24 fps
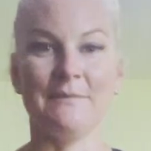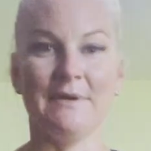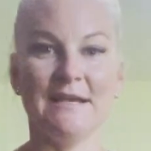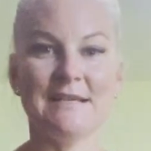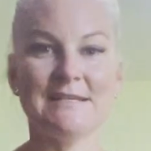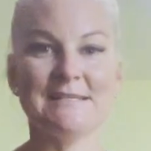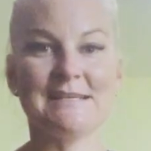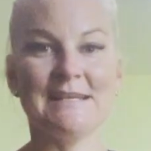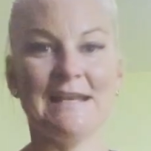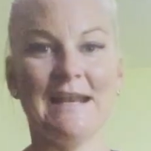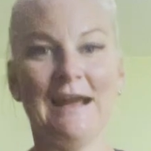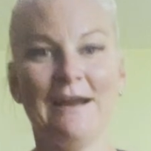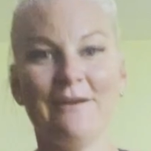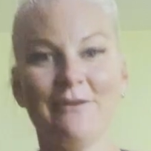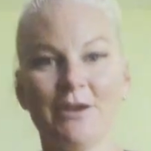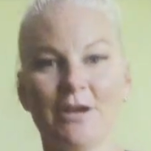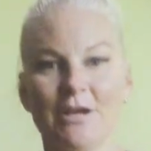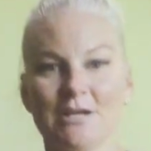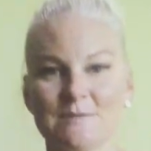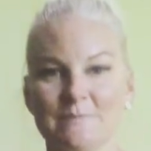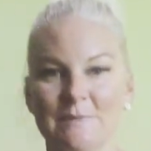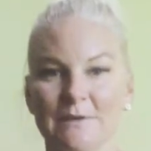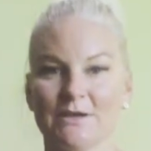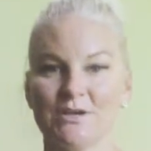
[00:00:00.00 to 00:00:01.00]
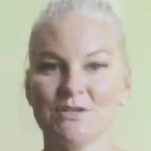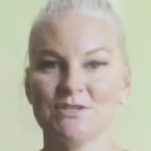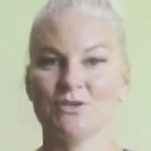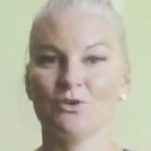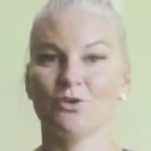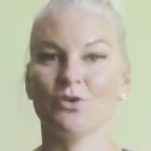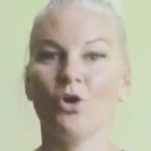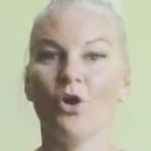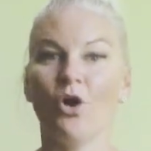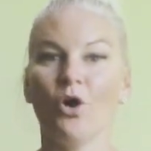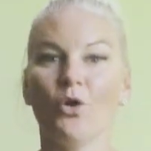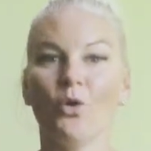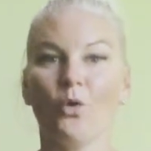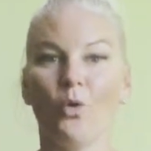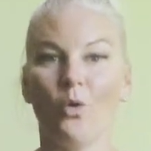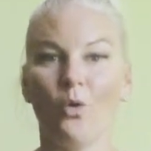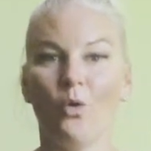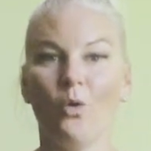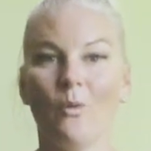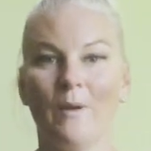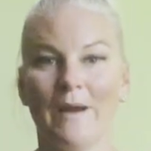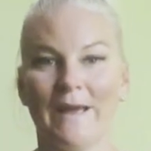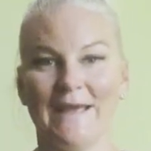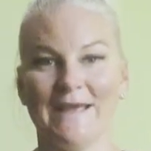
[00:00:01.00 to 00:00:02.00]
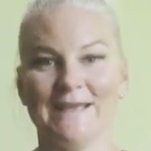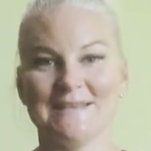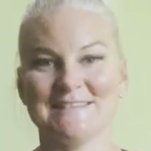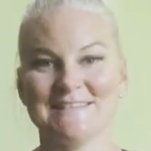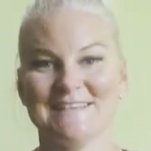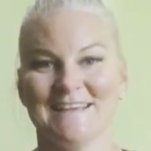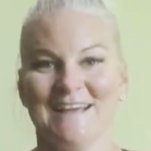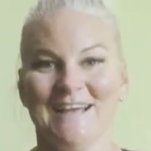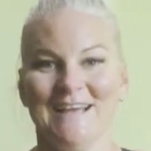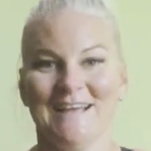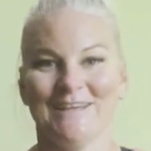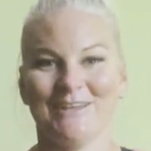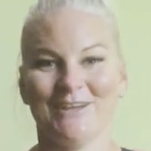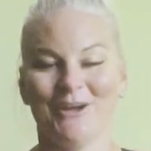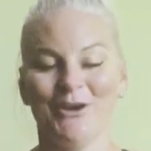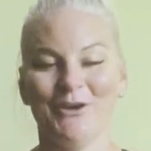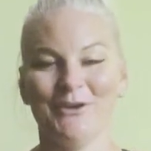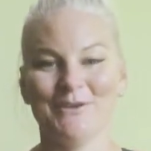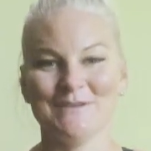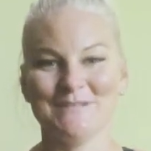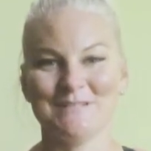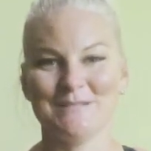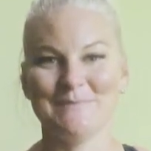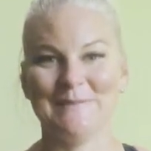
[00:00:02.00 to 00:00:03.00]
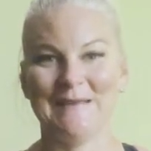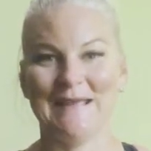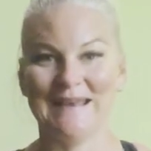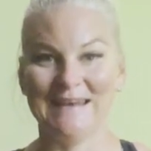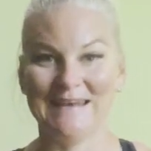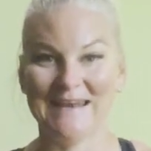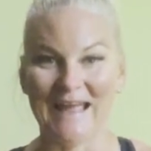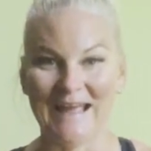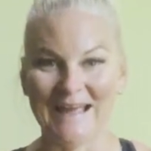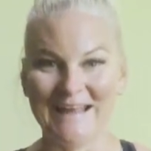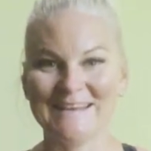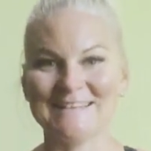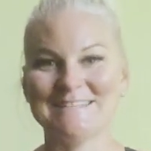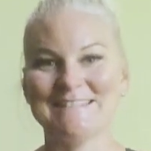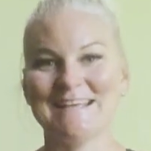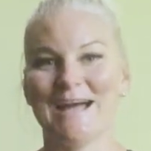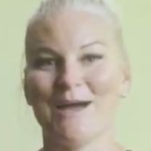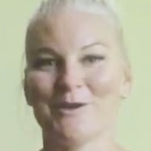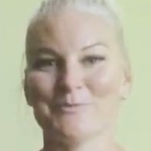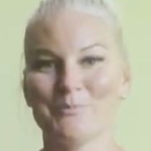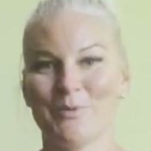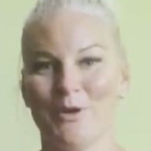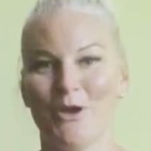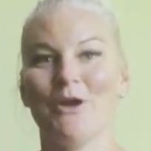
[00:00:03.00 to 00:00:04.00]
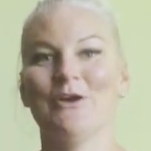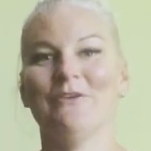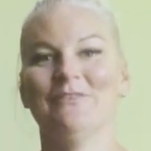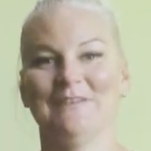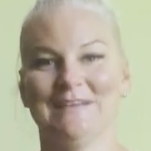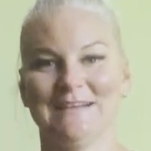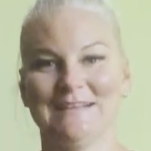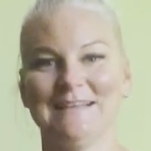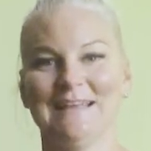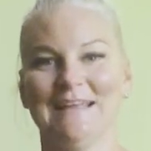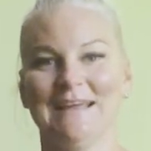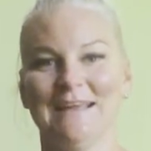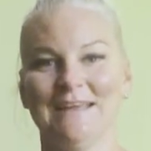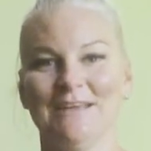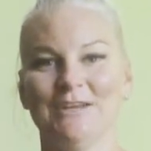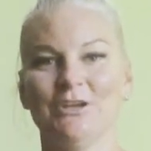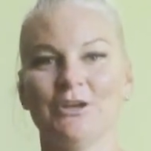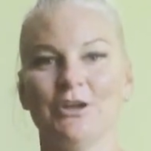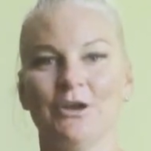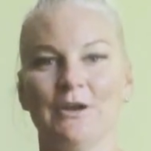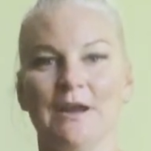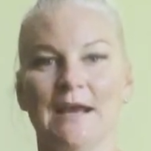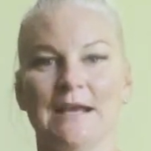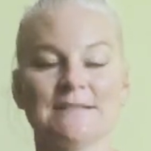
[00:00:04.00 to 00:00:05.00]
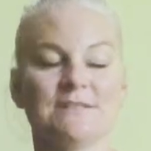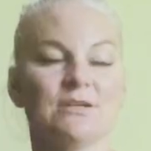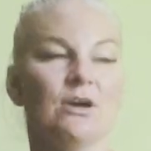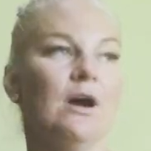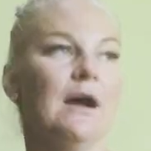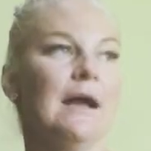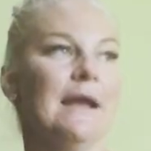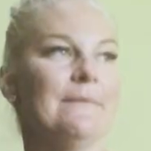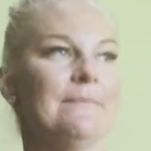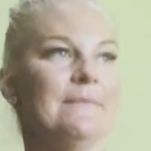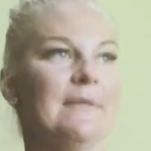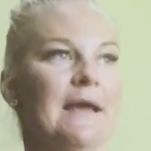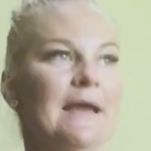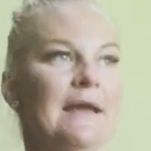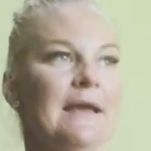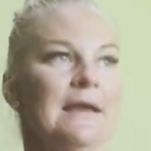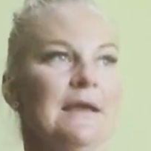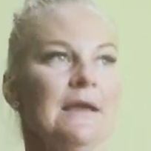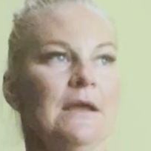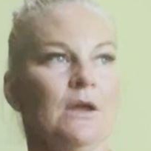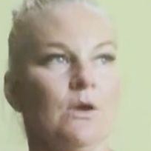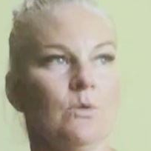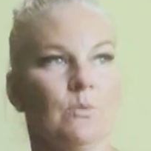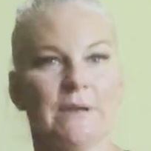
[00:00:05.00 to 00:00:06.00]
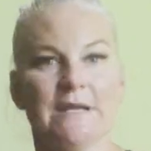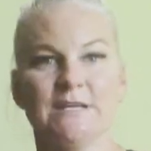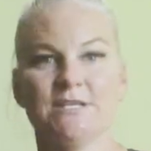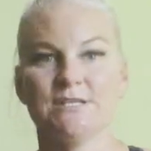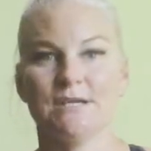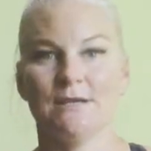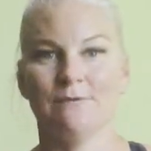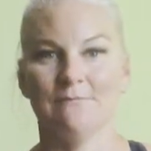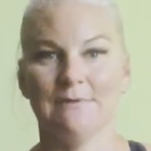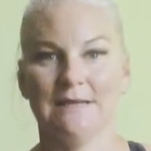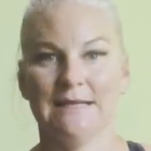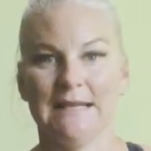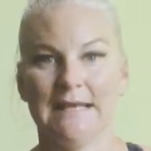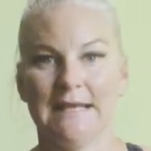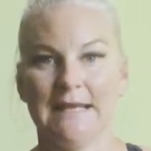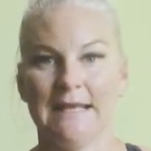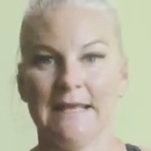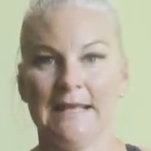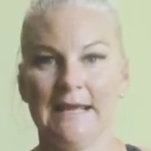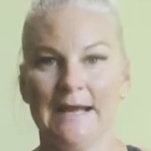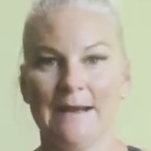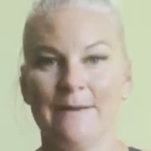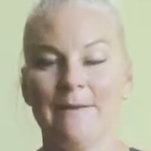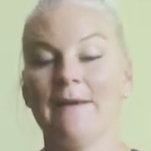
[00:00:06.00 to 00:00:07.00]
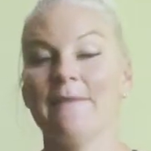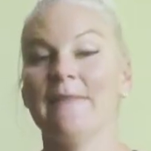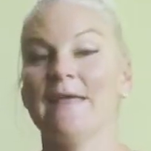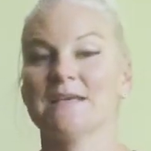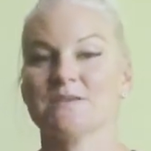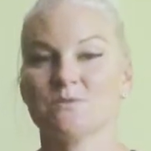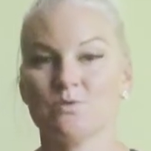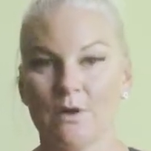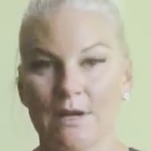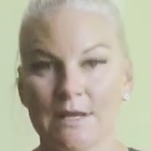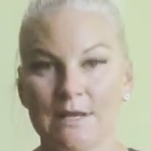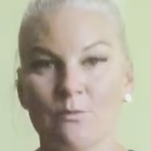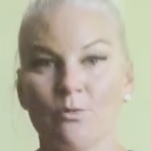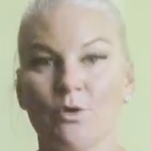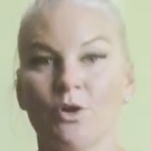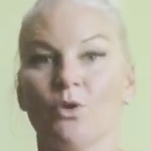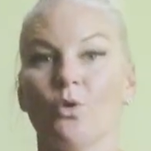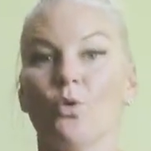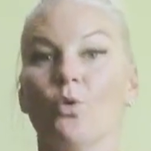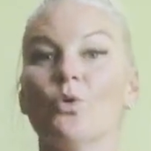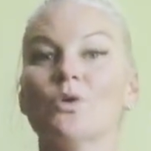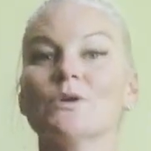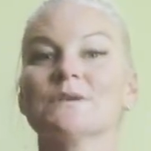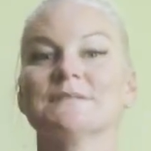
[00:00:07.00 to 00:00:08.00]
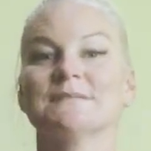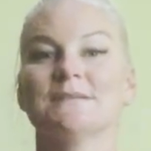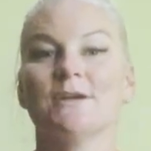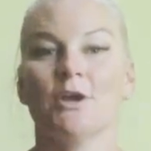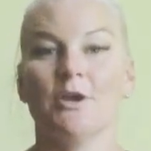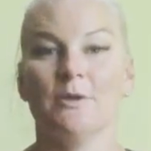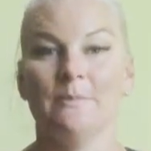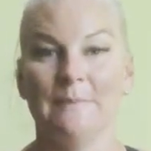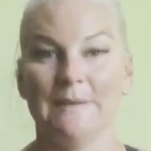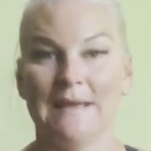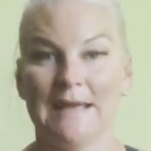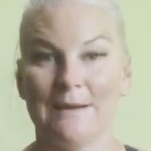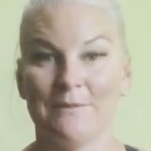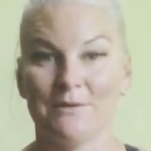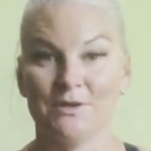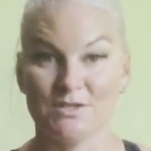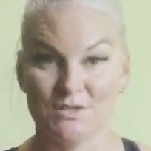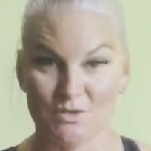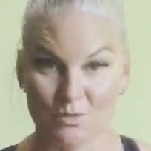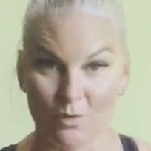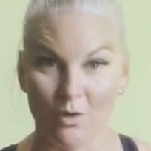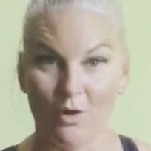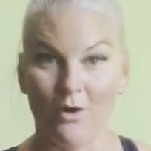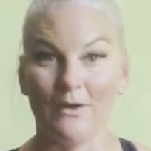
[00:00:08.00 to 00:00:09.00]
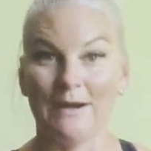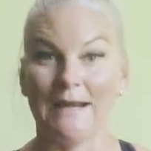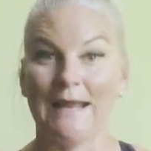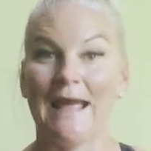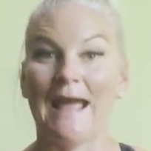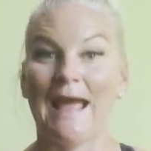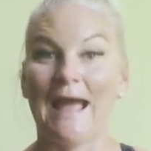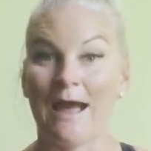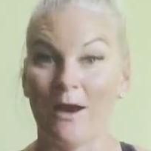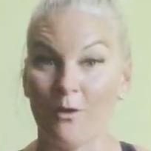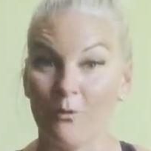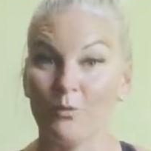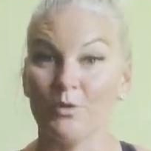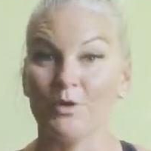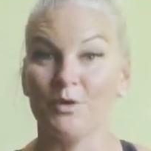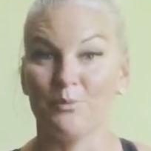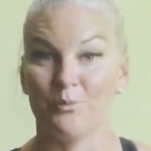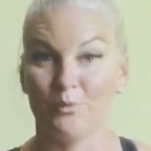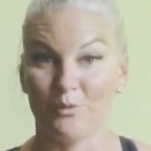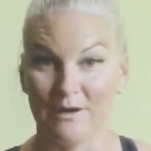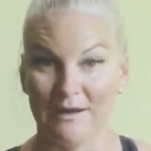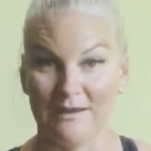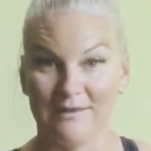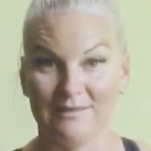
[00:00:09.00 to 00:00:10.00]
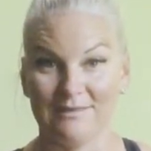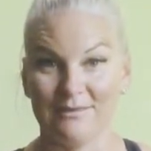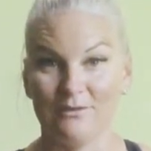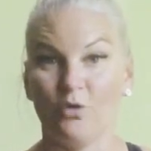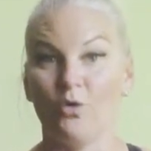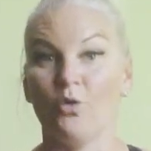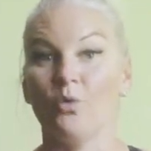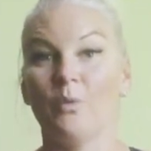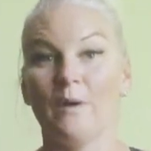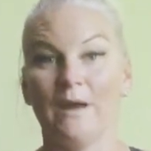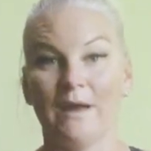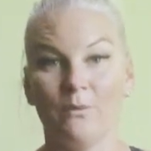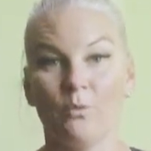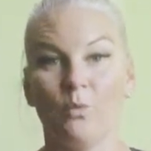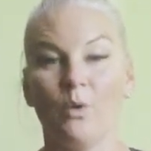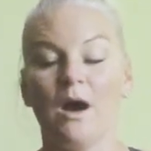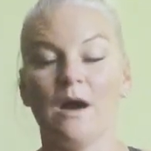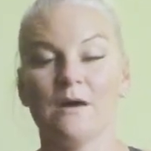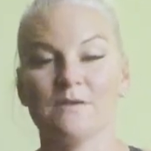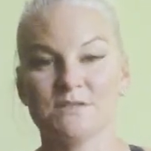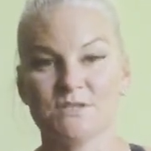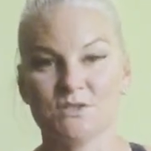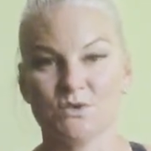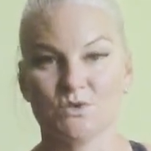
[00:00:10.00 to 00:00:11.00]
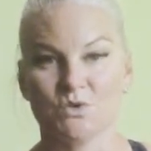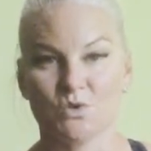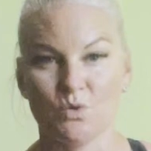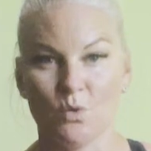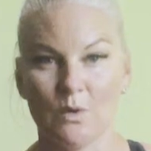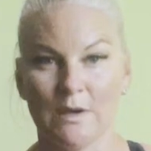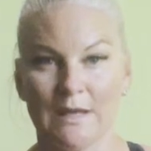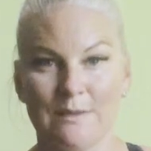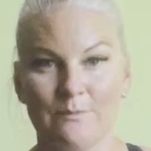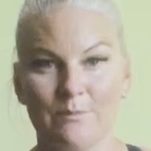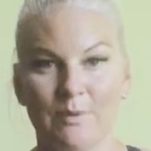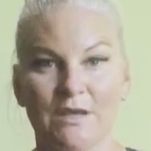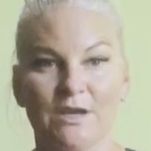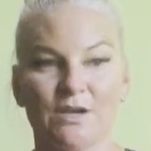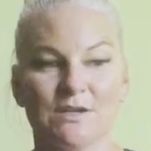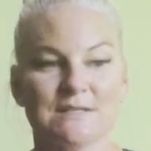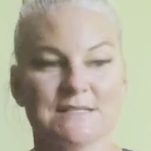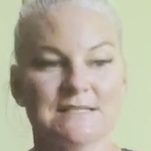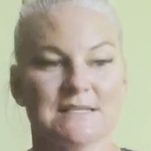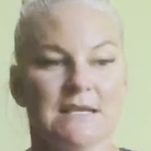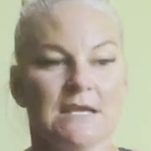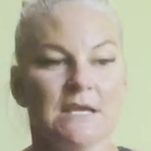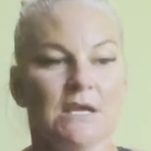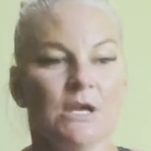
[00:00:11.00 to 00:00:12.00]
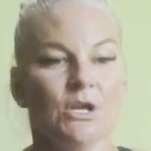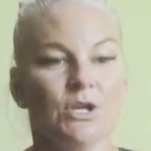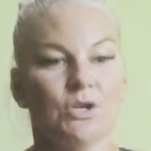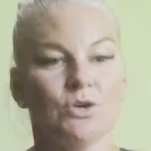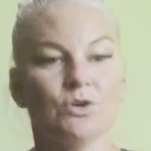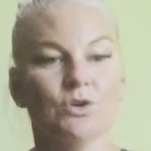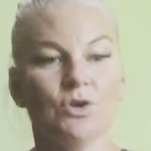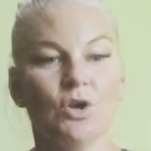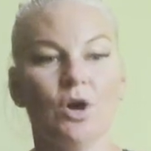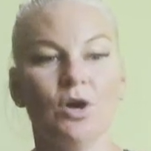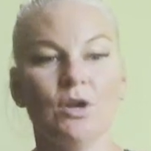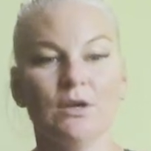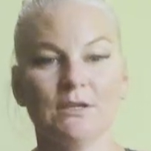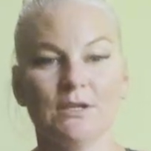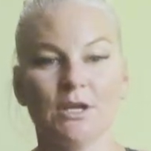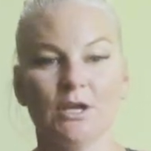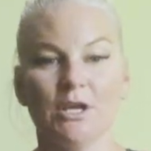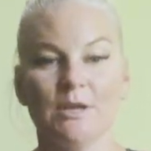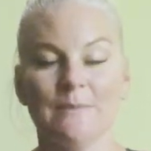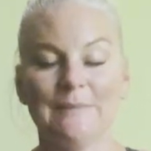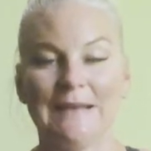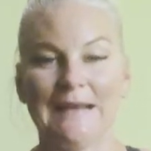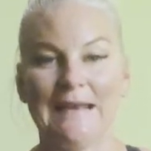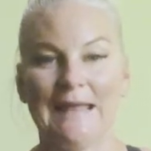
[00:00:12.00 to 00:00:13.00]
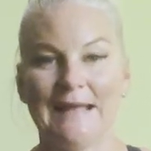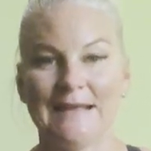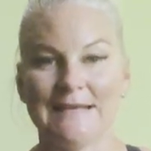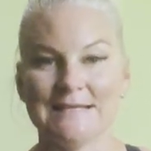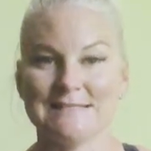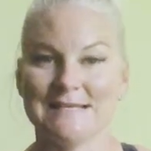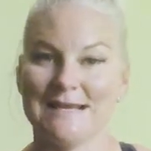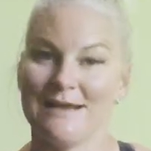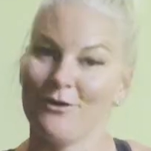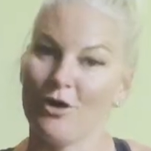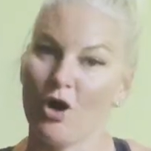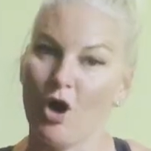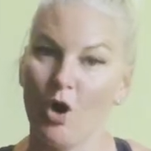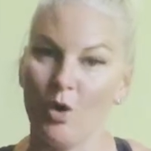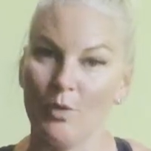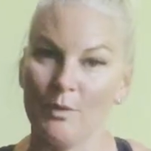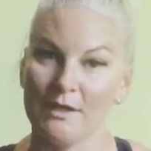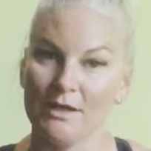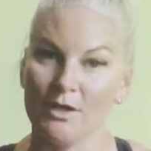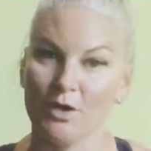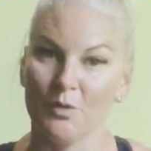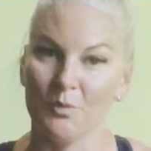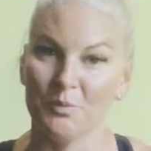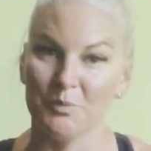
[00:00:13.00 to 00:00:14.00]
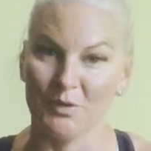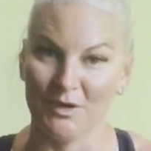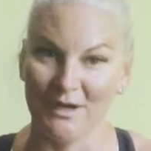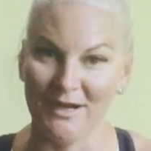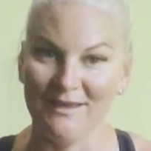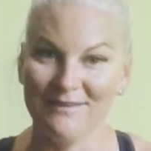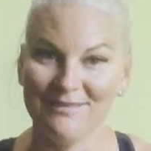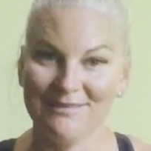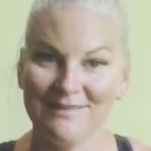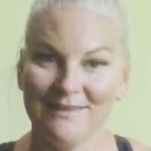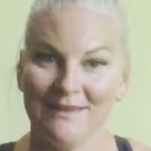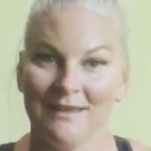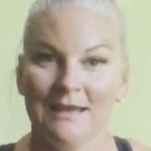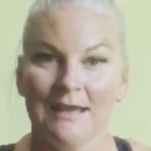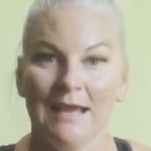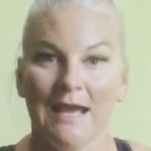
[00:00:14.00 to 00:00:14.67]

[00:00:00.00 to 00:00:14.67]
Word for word: scenarios, because you're not always going to be laying down perfectly. You know, a time that we generally, and that's why you want to also be able to do it on an outward breath or whilst you're talking, because you're not going to be laying down holding your breath